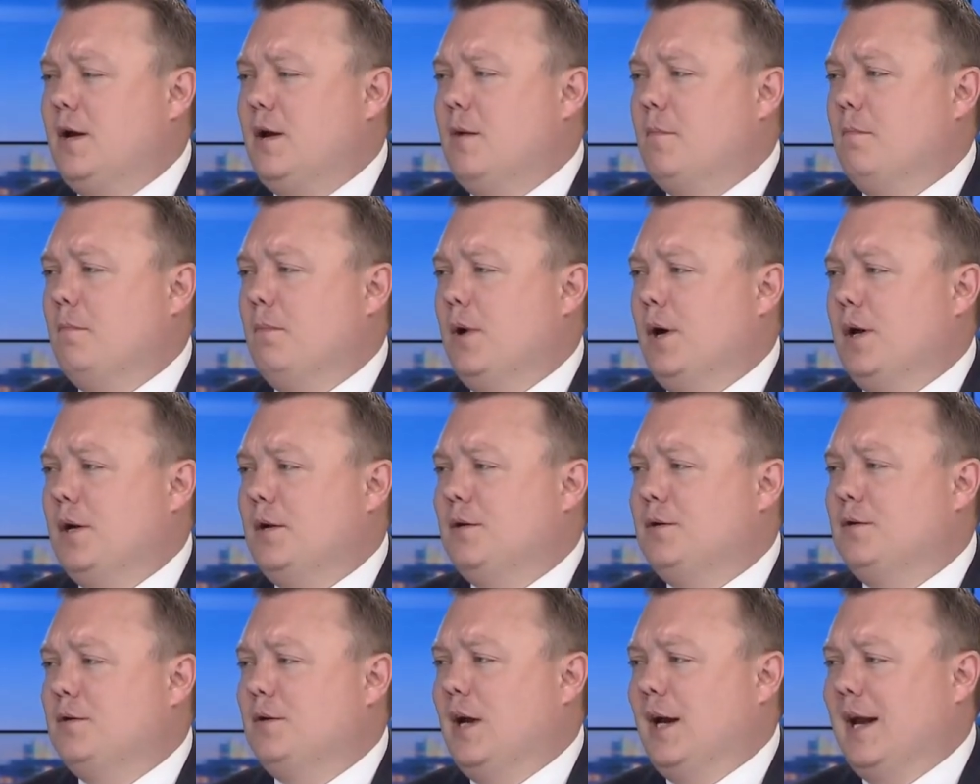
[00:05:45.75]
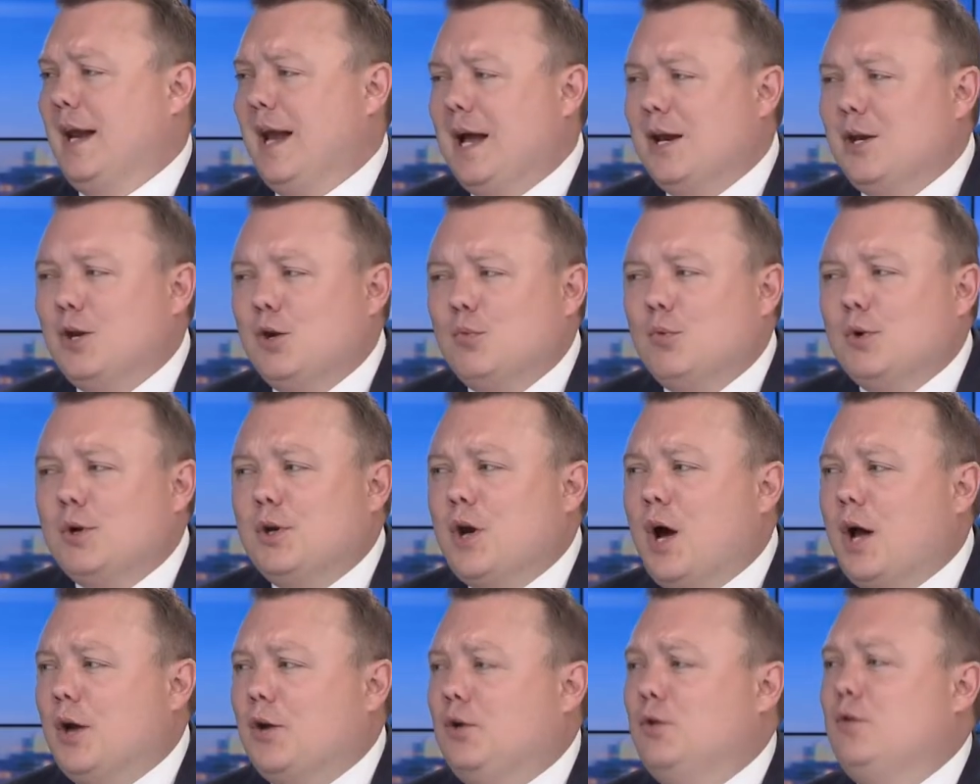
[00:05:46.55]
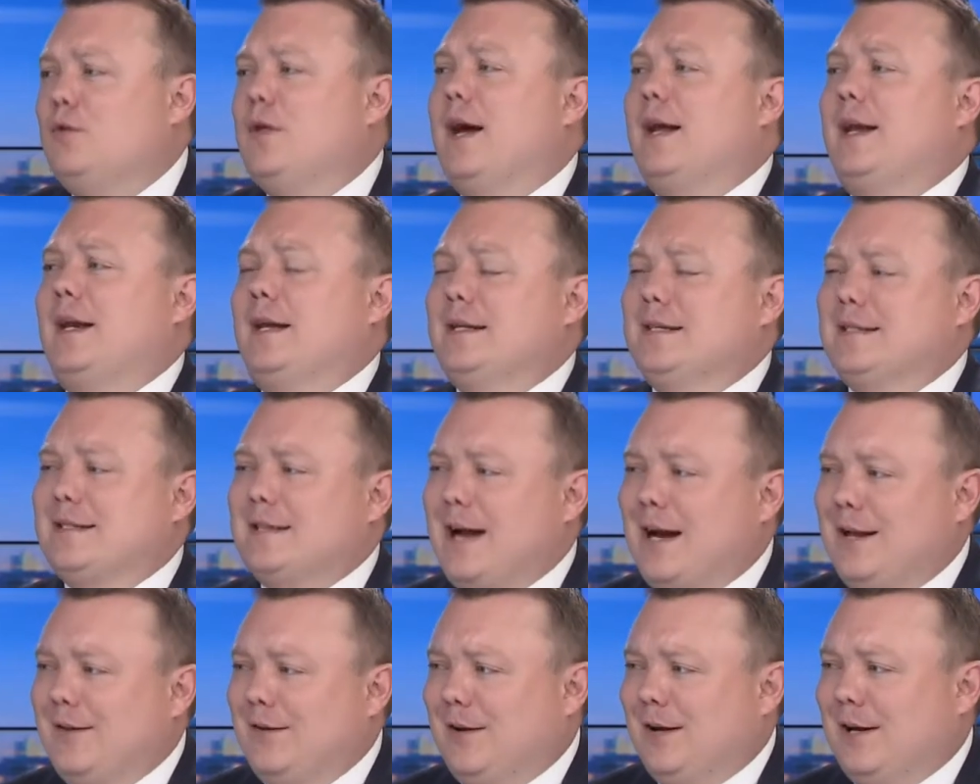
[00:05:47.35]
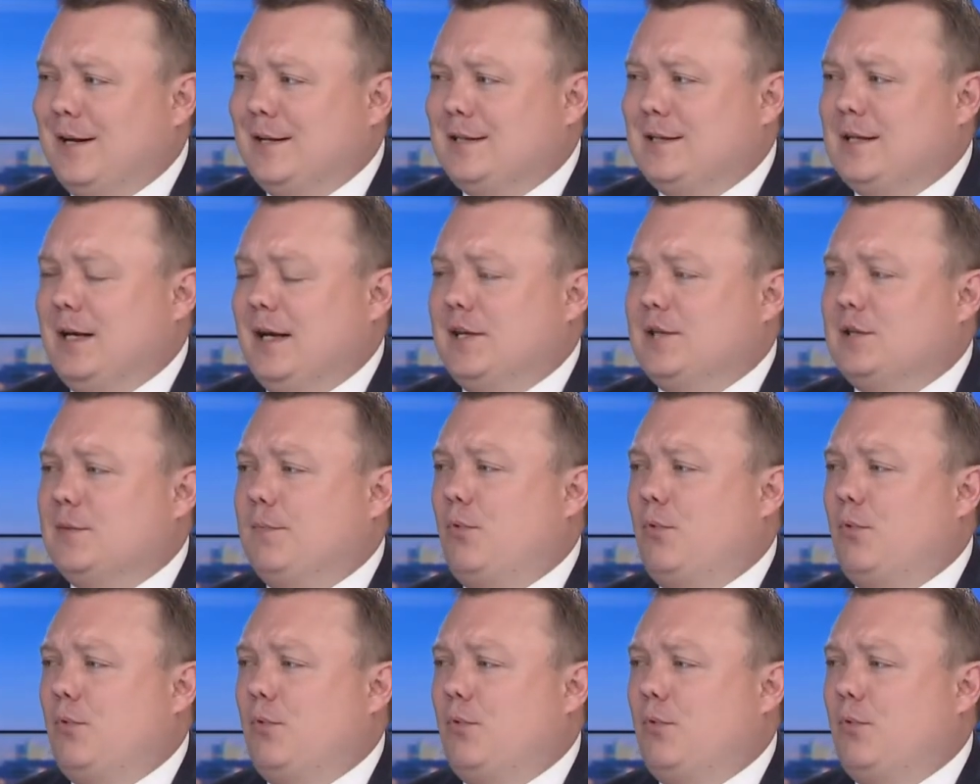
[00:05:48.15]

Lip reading: But again, you would not do that inside the United States.